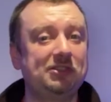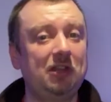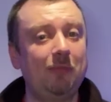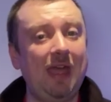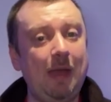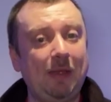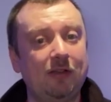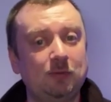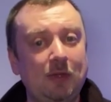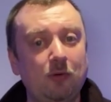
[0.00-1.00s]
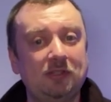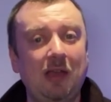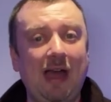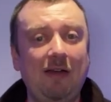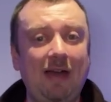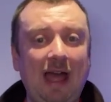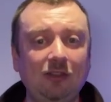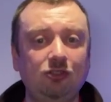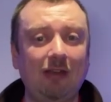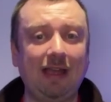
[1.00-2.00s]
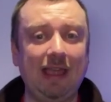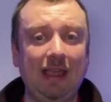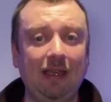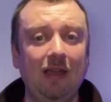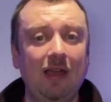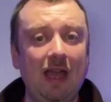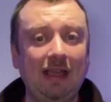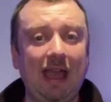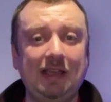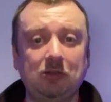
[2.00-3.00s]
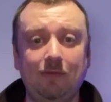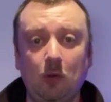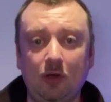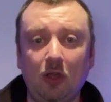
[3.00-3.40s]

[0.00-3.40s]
stop there, because we also have hand tracking, okay? So if you are